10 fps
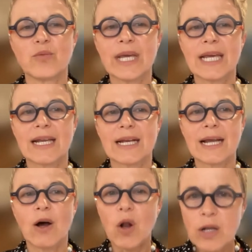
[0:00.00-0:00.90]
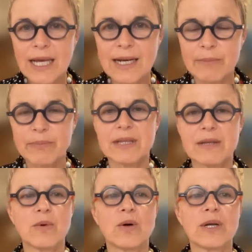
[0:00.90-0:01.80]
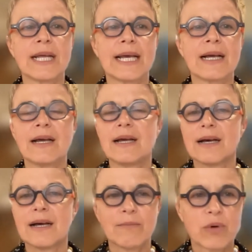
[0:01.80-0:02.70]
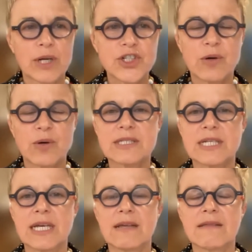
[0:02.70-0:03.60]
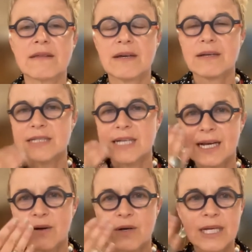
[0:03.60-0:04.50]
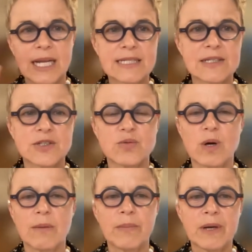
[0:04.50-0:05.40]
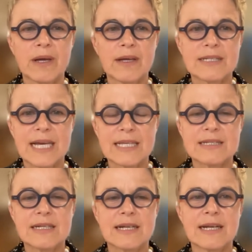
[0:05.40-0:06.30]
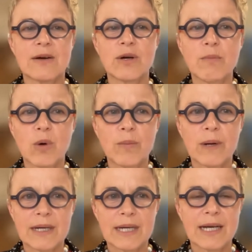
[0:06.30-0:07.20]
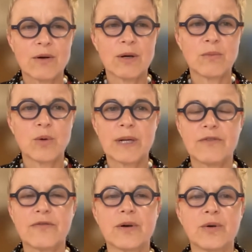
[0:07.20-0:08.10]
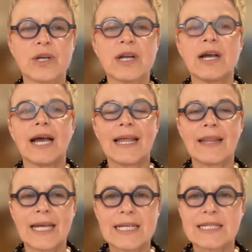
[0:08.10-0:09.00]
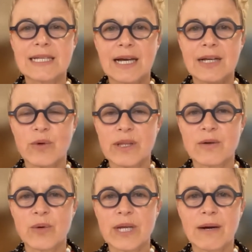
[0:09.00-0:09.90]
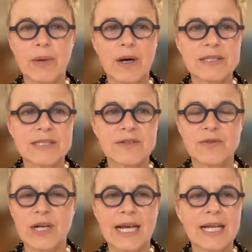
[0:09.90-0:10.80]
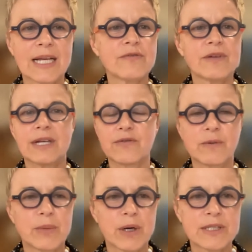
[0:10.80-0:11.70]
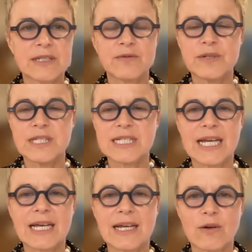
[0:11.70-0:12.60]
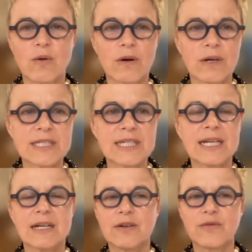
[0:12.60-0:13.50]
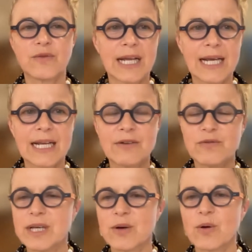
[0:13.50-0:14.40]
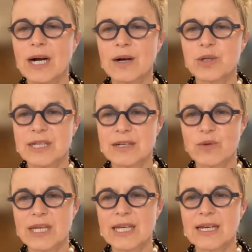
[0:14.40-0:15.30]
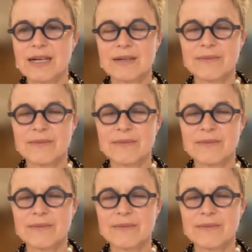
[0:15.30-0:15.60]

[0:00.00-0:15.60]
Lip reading: we can all get up in the morning, brush our teeth, take our nasal swab, test it in our mobile phone, and then decide whether we are positive or negative. And if we're positive, we stay in quarantine, and if we're negative, we go out and we